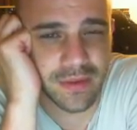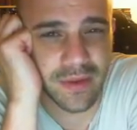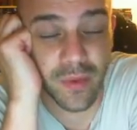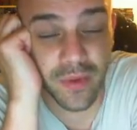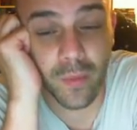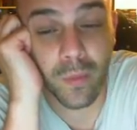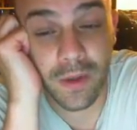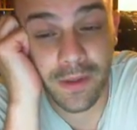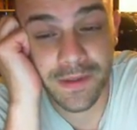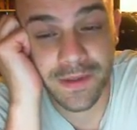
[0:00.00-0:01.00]

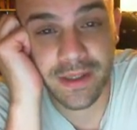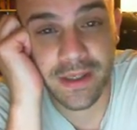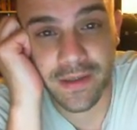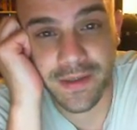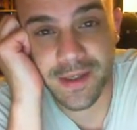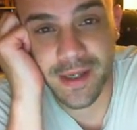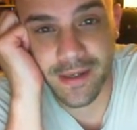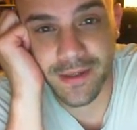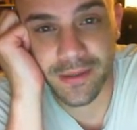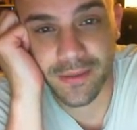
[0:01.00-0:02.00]
was a naked
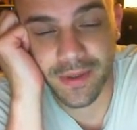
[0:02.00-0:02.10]
statue.